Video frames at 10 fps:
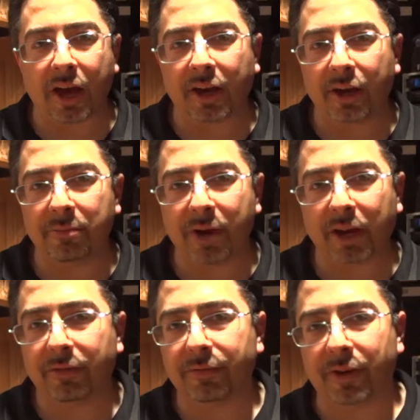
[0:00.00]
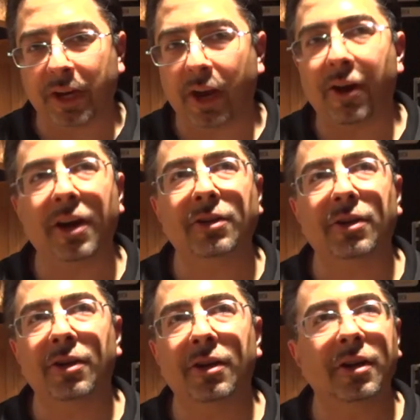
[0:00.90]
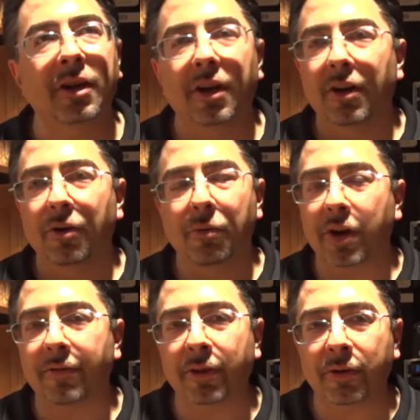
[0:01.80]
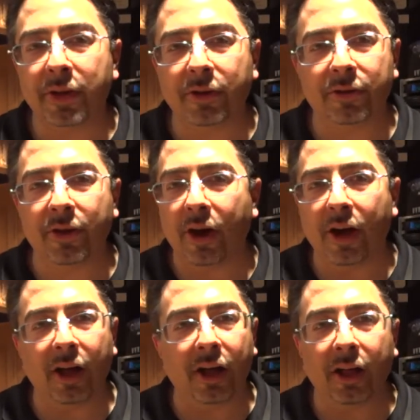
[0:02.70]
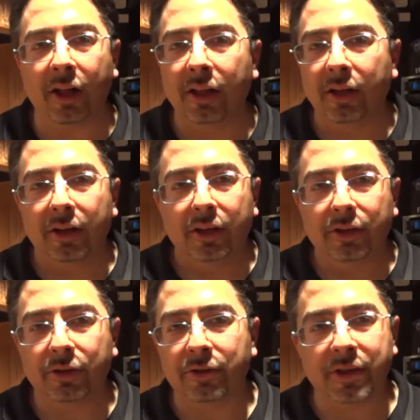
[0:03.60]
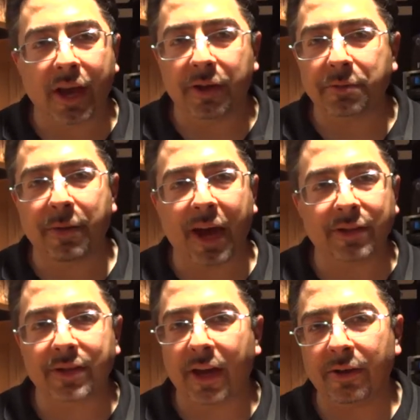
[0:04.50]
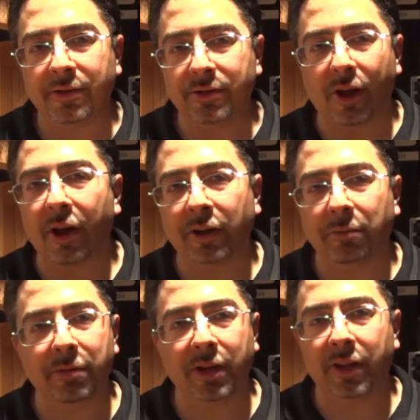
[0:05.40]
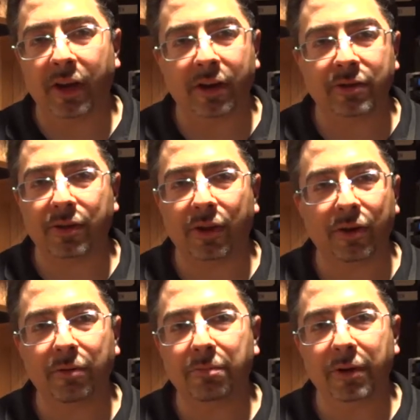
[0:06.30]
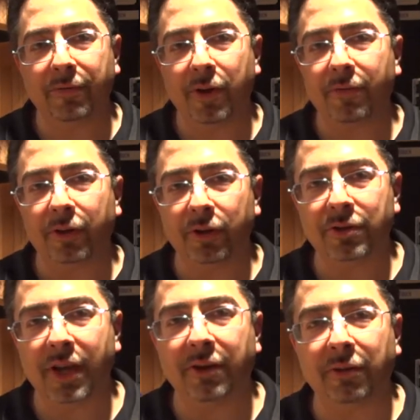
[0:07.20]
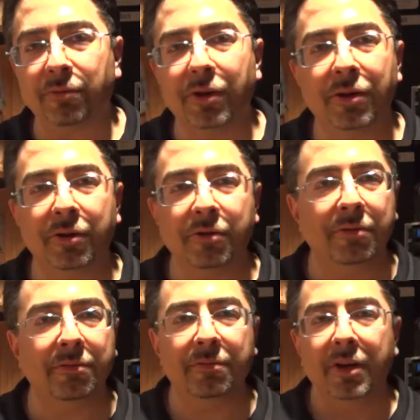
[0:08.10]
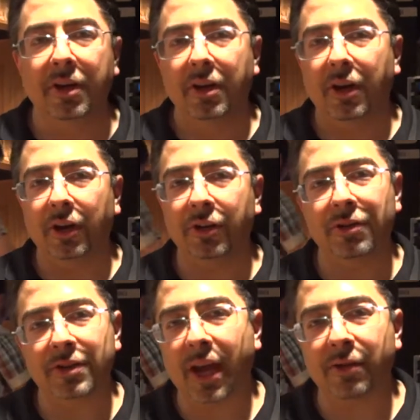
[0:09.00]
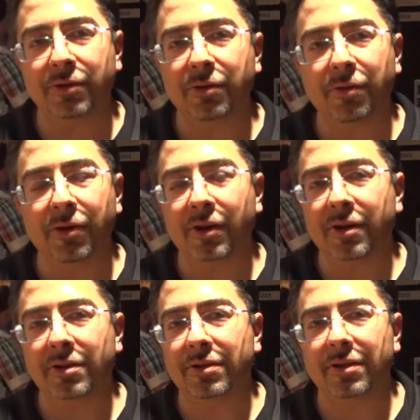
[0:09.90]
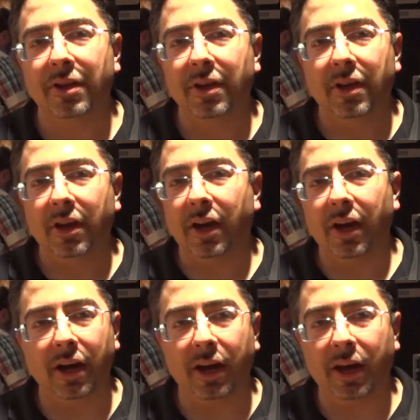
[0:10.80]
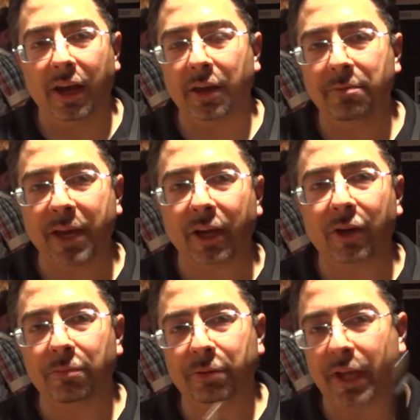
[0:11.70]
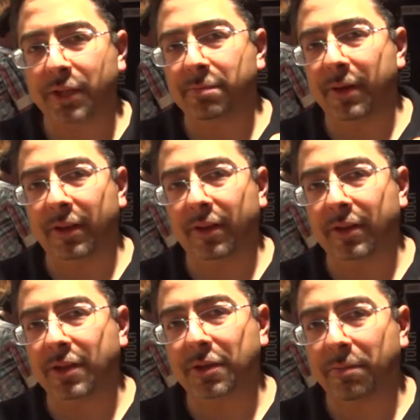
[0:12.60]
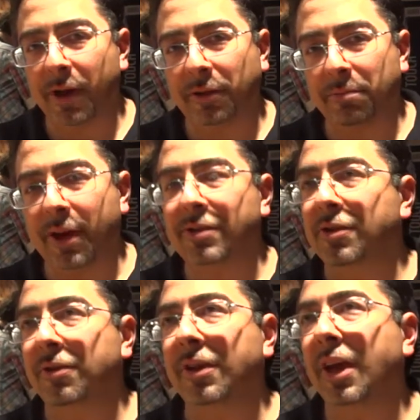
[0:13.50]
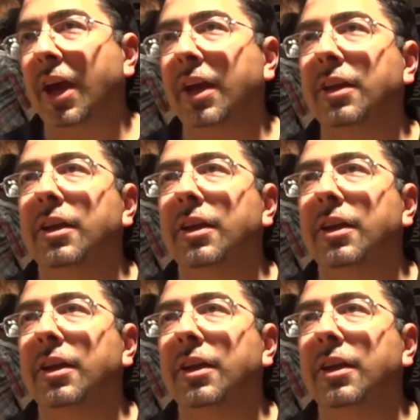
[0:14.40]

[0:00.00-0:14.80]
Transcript: a mic for character. Whatever you hear in the hall, good sounds, bad sounds, it's all going to be there. So, but if you have a good sounding room, a good sound source, and make a good placement, this is about the best you can get.